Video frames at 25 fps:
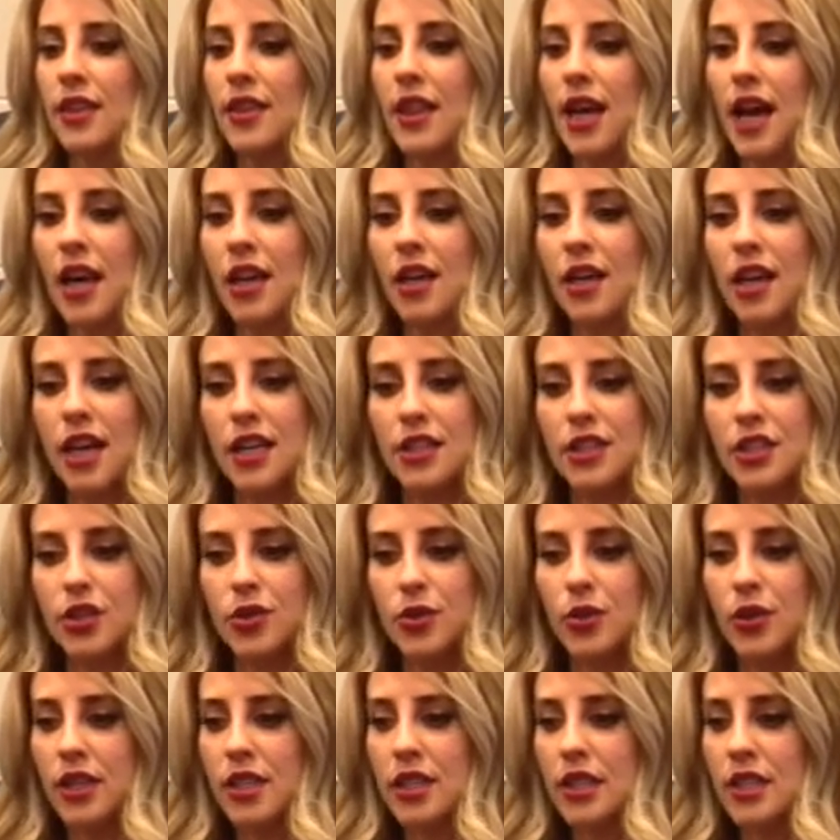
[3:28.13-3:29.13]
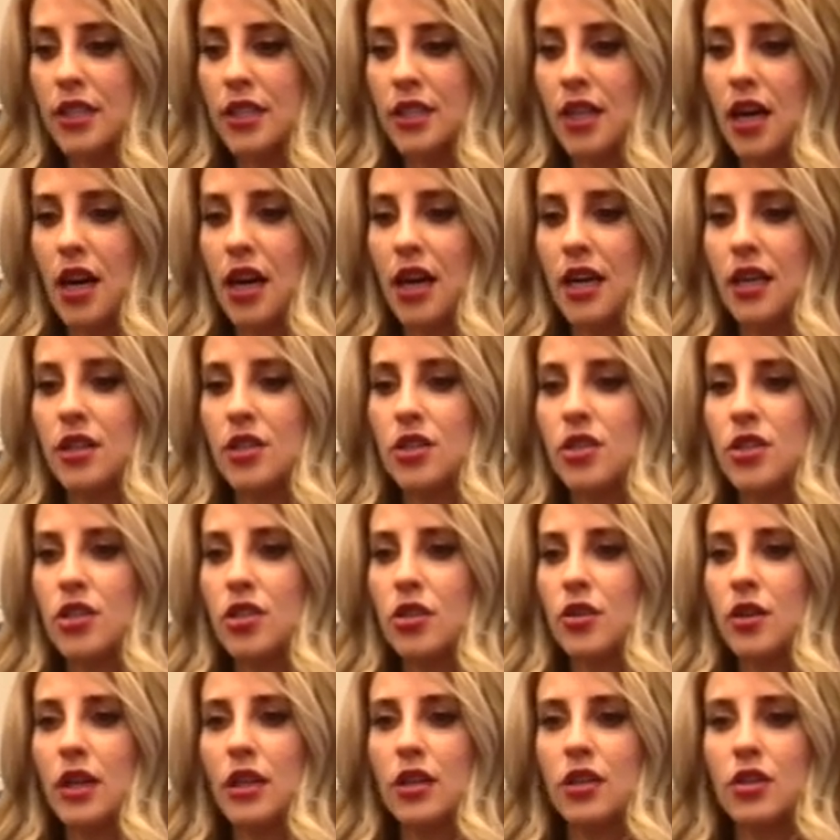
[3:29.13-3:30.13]
That class is really designed
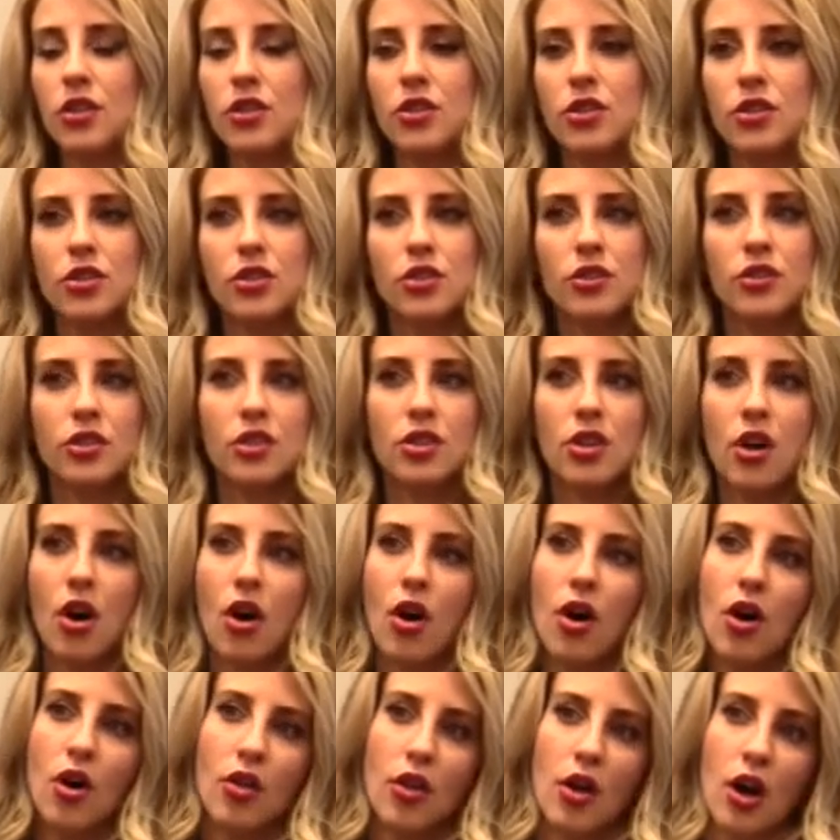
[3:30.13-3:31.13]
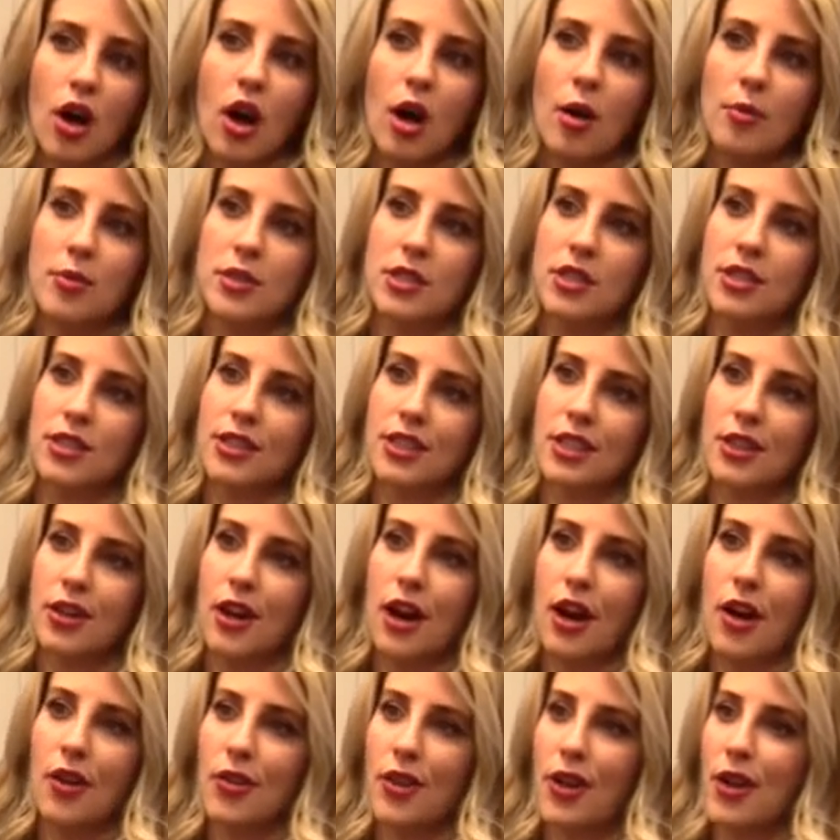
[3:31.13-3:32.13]
to introduce students to all the options that are
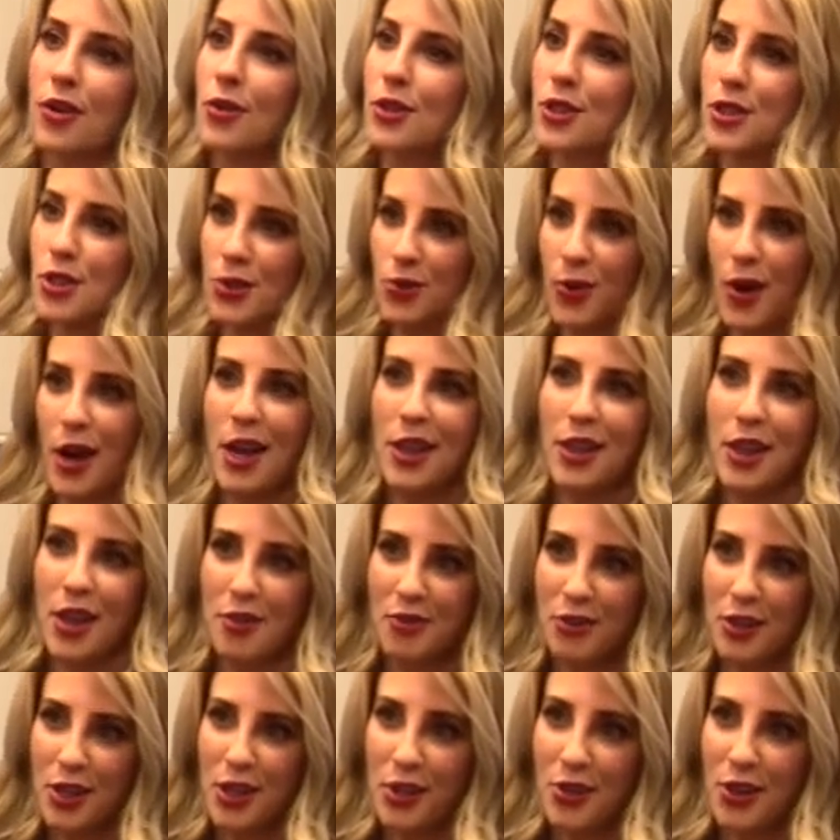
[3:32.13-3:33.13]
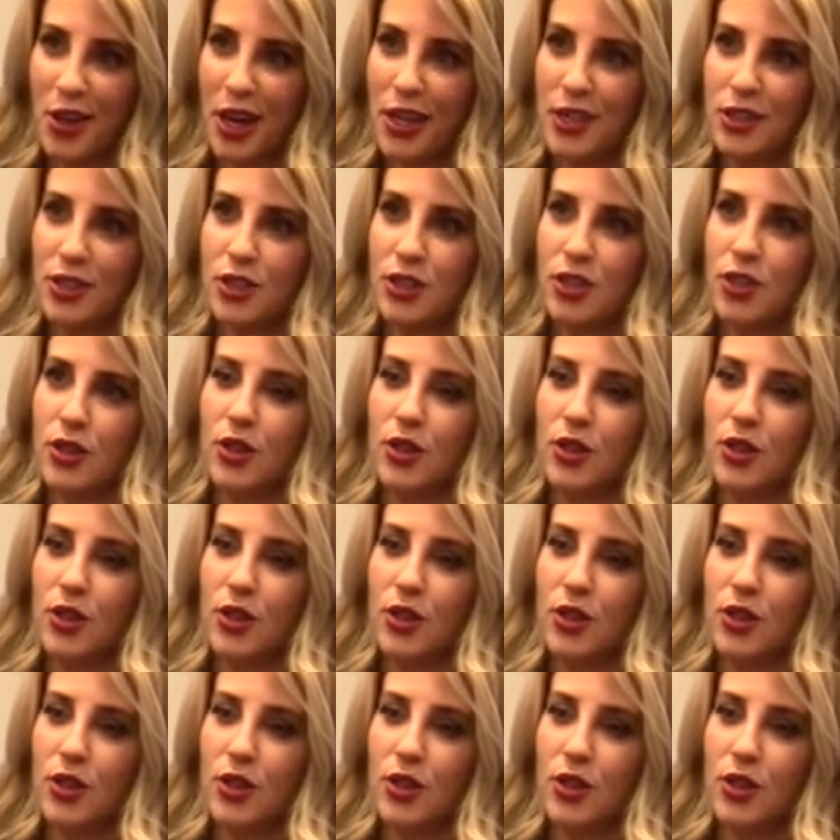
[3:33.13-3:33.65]
out there, which is why I love what you guys are